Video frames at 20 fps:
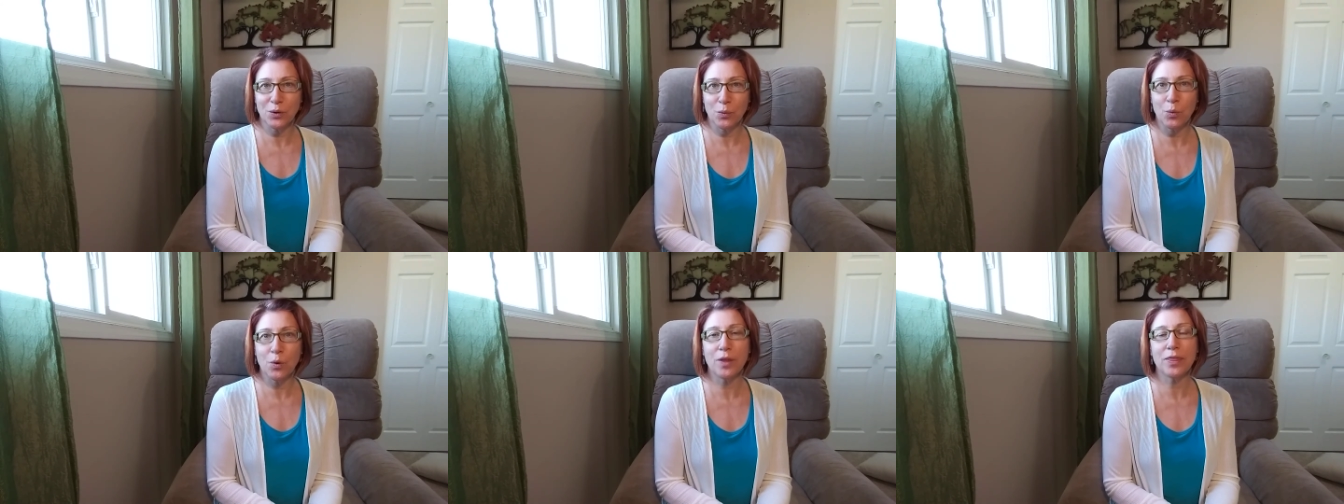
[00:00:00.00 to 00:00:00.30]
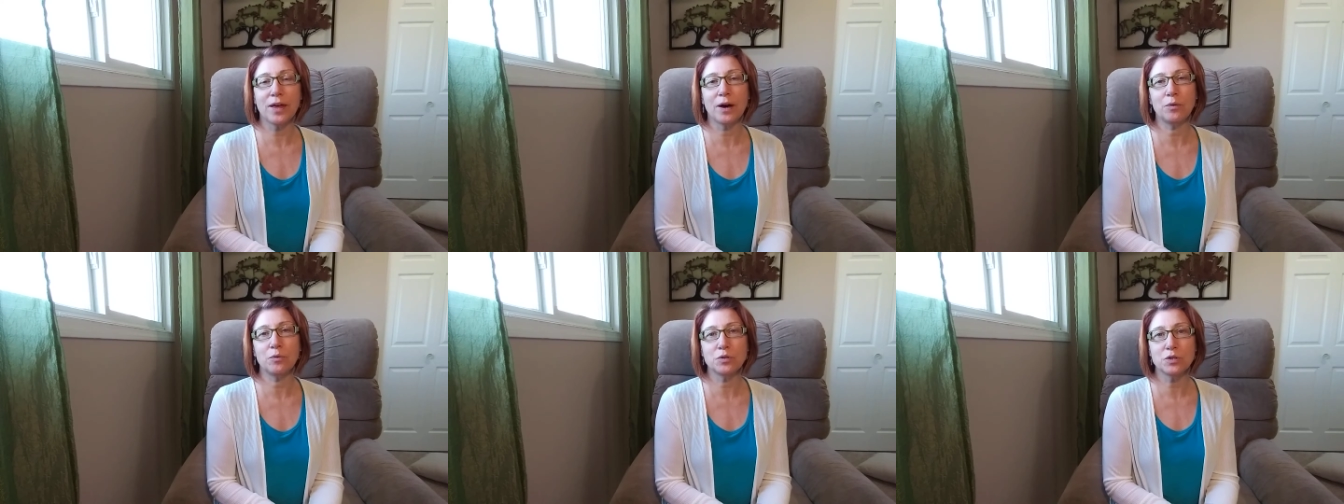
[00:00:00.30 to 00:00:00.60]

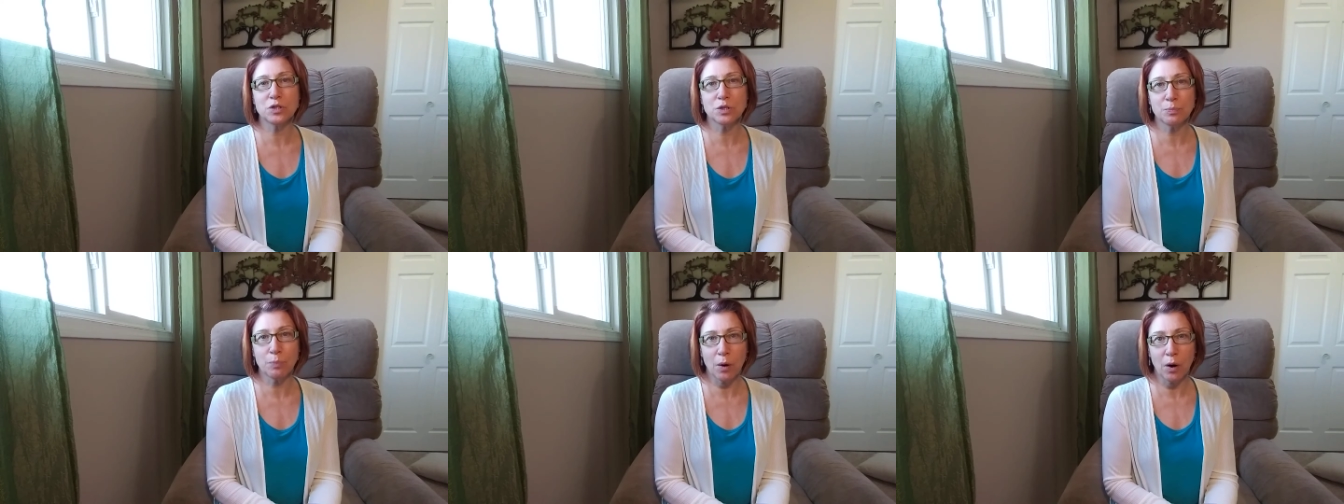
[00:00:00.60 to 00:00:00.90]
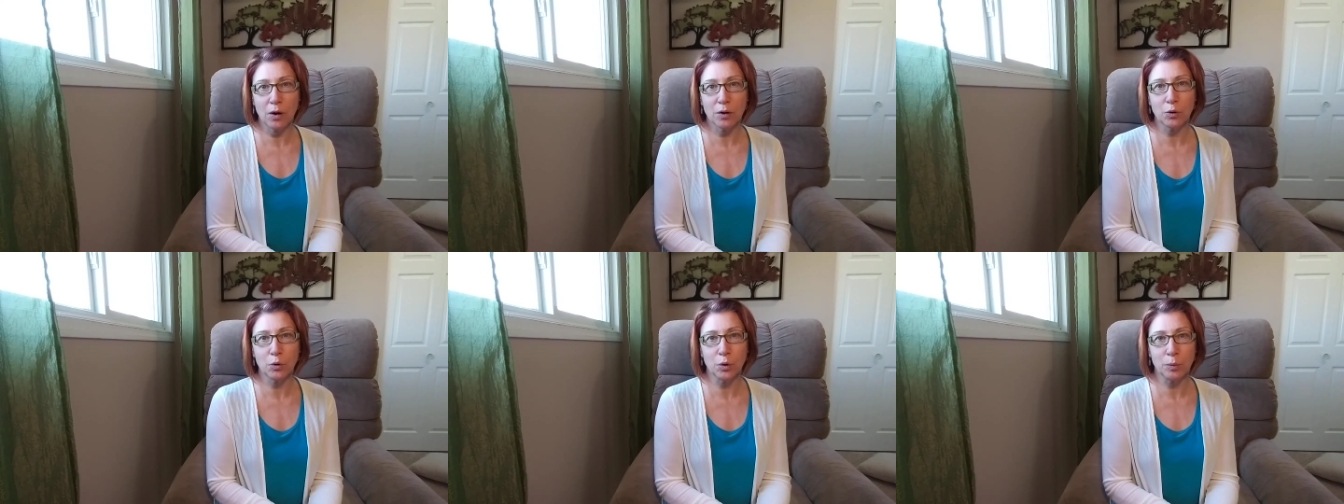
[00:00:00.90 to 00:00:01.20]
without
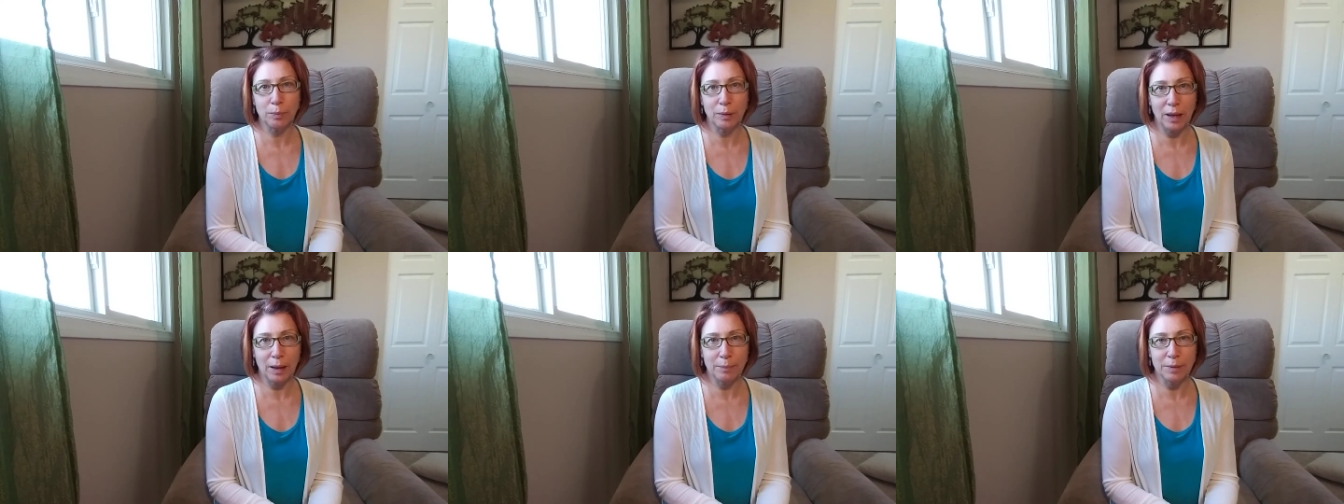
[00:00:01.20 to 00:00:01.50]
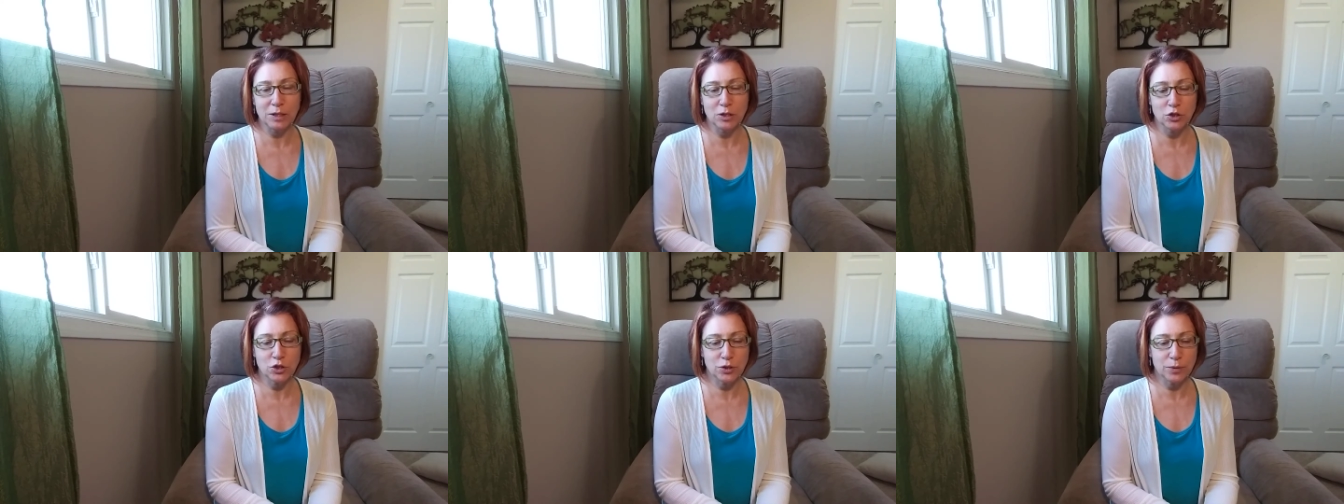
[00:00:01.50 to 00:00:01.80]
spot or
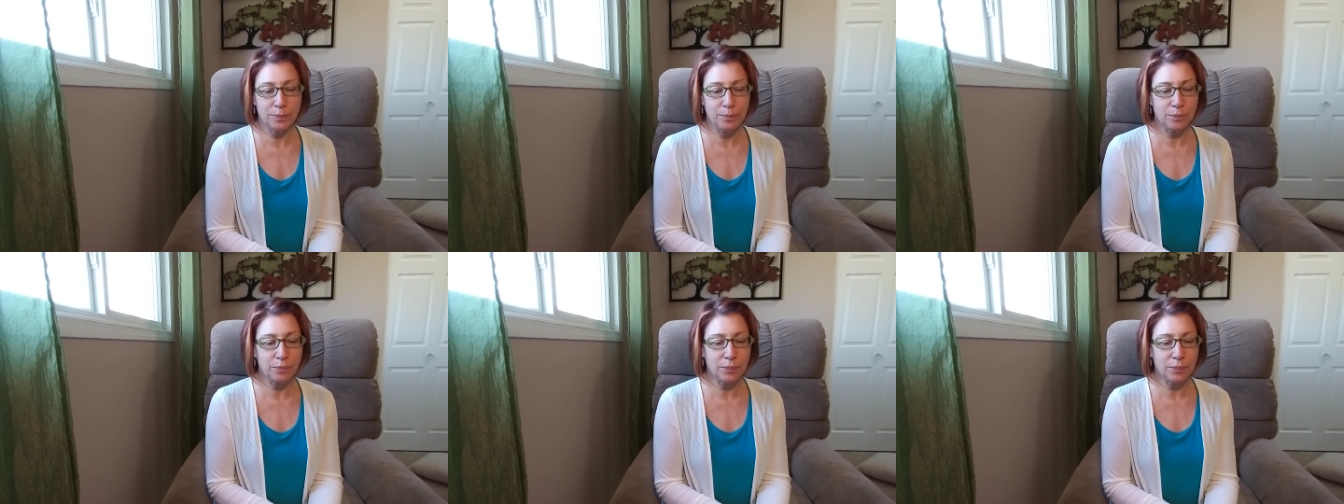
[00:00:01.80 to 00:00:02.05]
blemish.